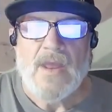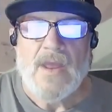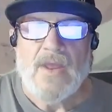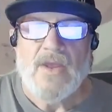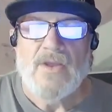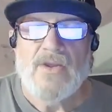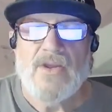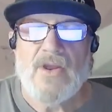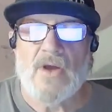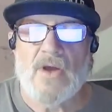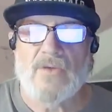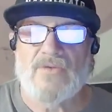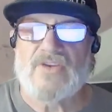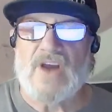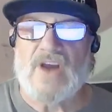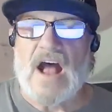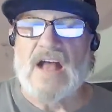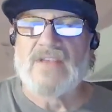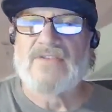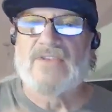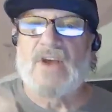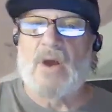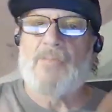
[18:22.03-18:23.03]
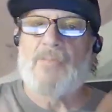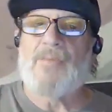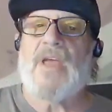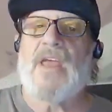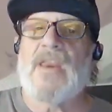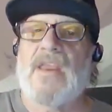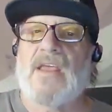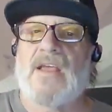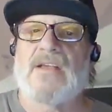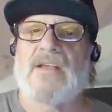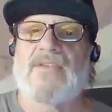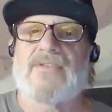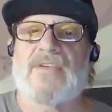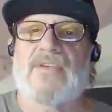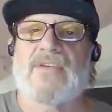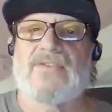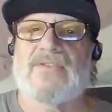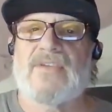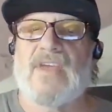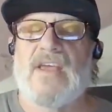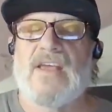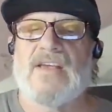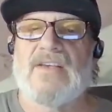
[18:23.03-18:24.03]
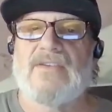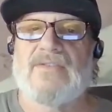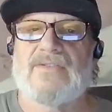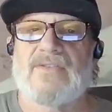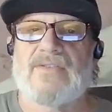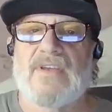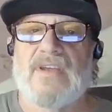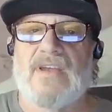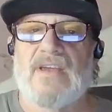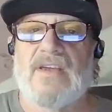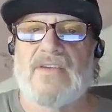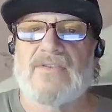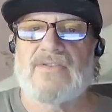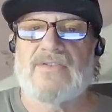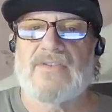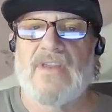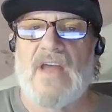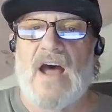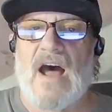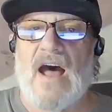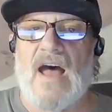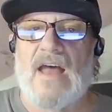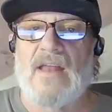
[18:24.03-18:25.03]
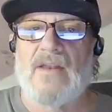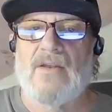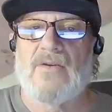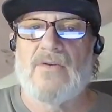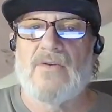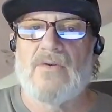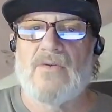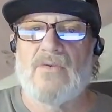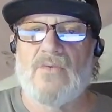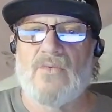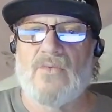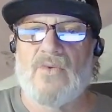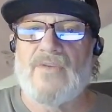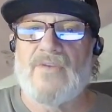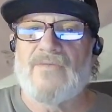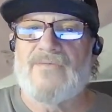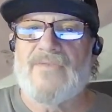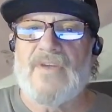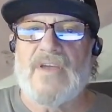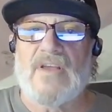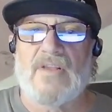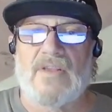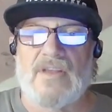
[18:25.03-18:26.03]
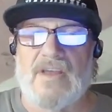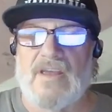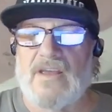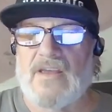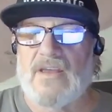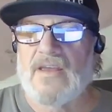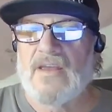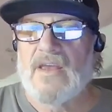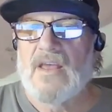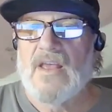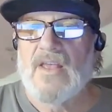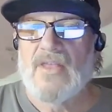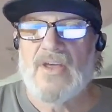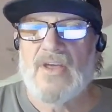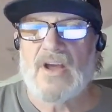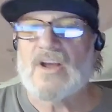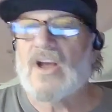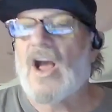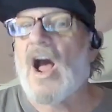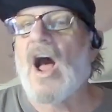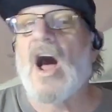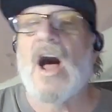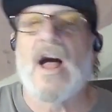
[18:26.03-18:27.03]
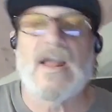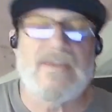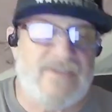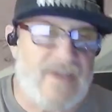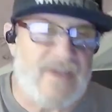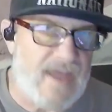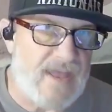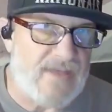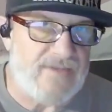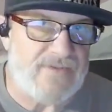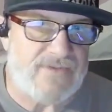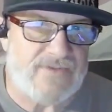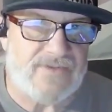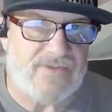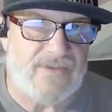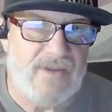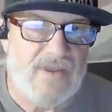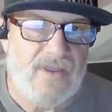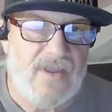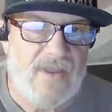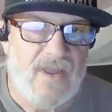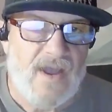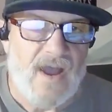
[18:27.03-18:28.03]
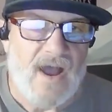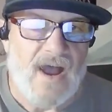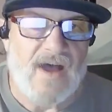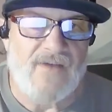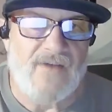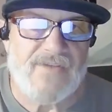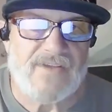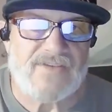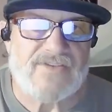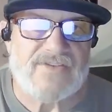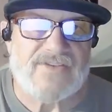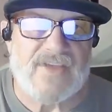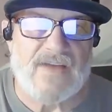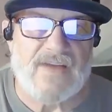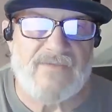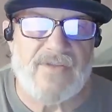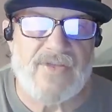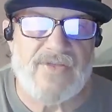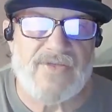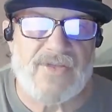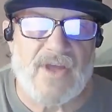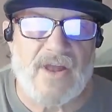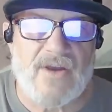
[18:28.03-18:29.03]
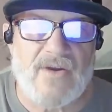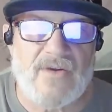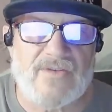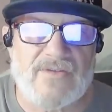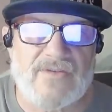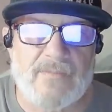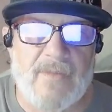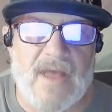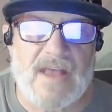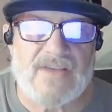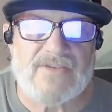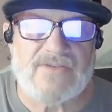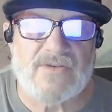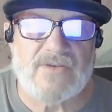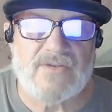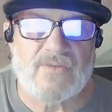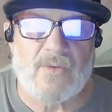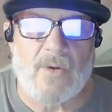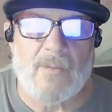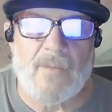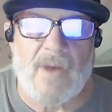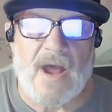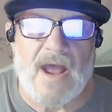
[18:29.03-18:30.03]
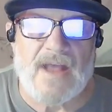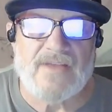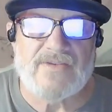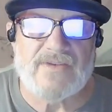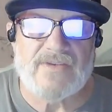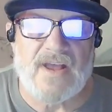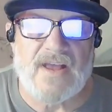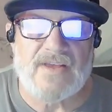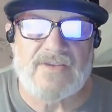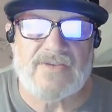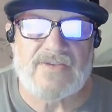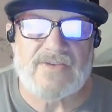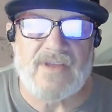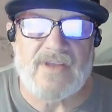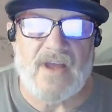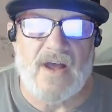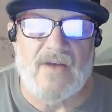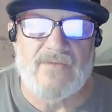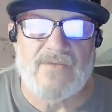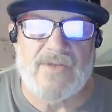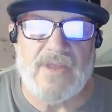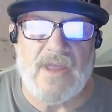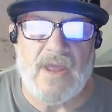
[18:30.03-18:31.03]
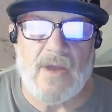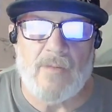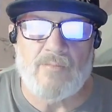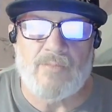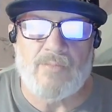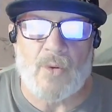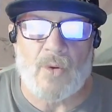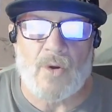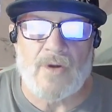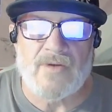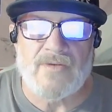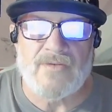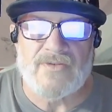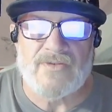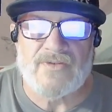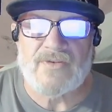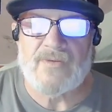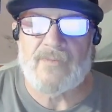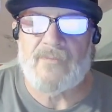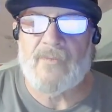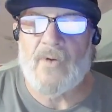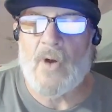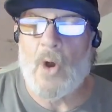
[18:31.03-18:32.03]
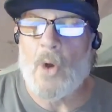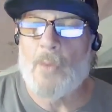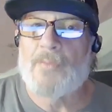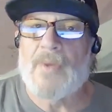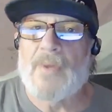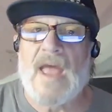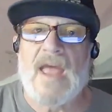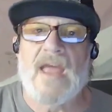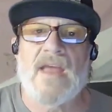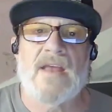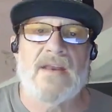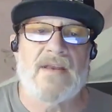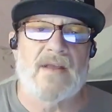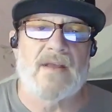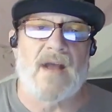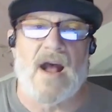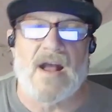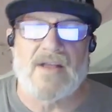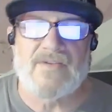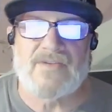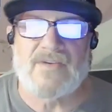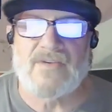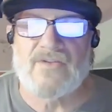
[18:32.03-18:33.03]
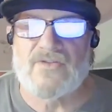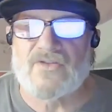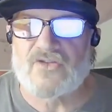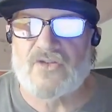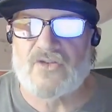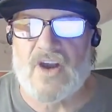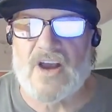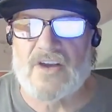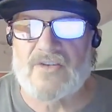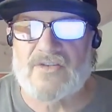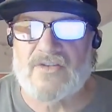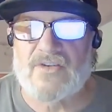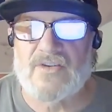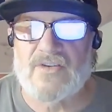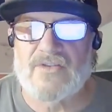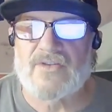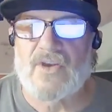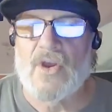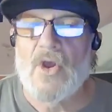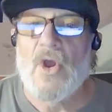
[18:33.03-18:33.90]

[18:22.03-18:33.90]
You know, John's obedience is is is not revealing the content of the seven thunders message reminds us of the importance of obeying God's instructions